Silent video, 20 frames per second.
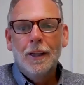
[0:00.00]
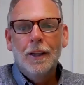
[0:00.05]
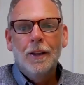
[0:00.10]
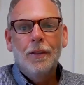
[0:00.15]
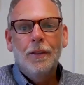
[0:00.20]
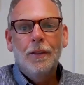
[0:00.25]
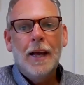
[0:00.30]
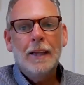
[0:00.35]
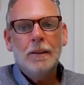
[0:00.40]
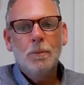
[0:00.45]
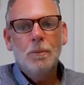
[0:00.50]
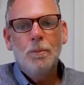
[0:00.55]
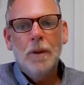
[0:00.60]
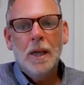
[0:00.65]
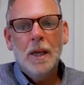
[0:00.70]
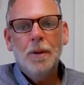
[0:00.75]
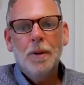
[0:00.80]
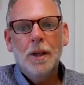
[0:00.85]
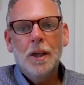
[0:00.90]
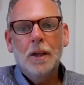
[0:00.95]
That
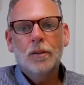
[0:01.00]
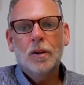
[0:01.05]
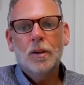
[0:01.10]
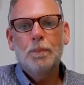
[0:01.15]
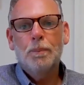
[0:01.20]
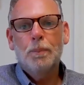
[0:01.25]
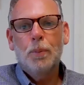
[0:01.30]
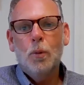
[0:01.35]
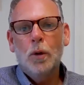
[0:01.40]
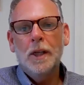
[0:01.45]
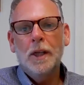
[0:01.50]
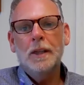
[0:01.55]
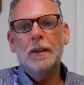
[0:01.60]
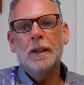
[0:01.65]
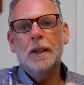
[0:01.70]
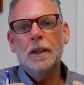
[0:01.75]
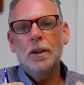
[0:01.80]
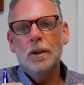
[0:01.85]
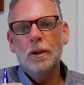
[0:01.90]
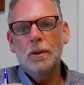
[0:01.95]
maybe is a point
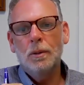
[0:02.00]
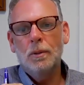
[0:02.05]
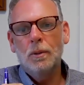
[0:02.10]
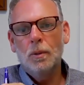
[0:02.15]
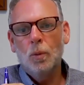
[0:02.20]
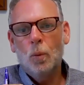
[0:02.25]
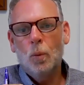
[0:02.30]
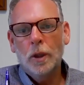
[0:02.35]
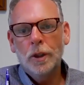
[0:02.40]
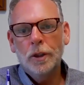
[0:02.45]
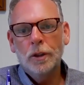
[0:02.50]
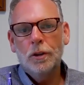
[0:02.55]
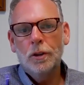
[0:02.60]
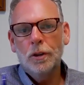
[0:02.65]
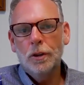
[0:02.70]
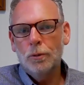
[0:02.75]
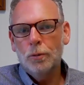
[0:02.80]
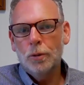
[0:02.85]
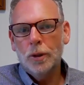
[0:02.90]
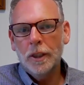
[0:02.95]
that one
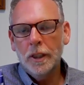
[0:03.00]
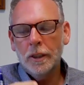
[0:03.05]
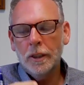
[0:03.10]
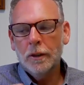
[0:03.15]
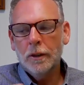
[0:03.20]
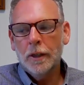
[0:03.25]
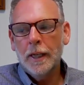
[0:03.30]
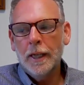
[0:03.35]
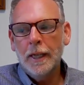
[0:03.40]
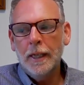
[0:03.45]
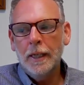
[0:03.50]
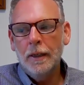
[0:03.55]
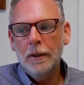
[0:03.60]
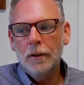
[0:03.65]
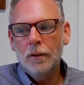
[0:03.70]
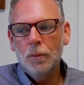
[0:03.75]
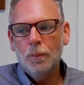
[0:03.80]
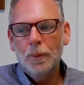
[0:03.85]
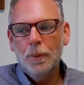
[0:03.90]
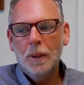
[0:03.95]
could reiterate
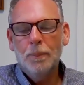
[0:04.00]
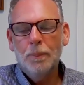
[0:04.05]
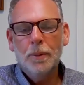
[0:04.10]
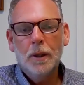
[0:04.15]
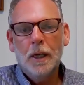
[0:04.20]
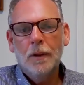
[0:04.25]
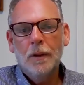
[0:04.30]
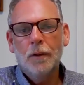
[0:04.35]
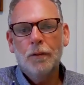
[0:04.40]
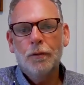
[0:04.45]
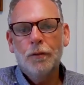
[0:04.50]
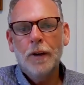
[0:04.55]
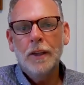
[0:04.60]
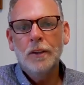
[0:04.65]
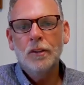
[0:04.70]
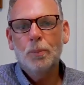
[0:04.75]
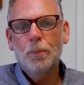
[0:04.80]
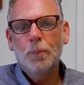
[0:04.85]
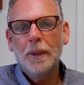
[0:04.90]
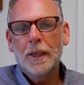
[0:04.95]
to people on the
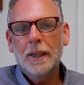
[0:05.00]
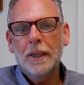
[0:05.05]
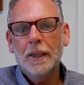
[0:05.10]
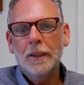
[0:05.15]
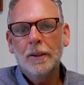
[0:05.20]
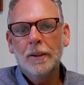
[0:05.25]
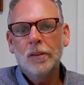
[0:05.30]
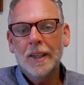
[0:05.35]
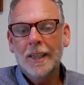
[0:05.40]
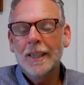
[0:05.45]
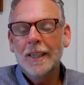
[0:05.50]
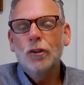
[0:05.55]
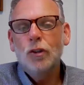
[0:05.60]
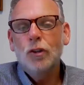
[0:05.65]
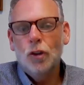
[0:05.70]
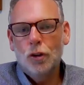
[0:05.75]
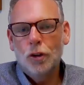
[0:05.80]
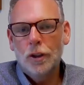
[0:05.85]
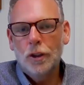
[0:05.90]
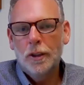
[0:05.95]
fence, because it is
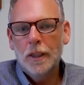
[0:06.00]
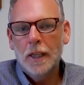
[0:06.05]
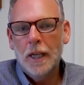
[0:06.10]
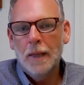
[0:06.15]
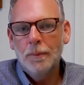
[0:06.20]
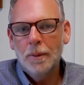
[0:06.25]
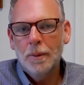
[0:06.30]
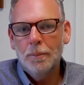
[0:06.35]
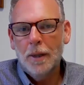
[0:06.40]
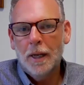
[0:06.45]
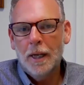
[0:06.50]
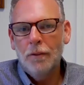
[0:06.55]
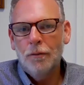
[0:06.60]
a good time to buy.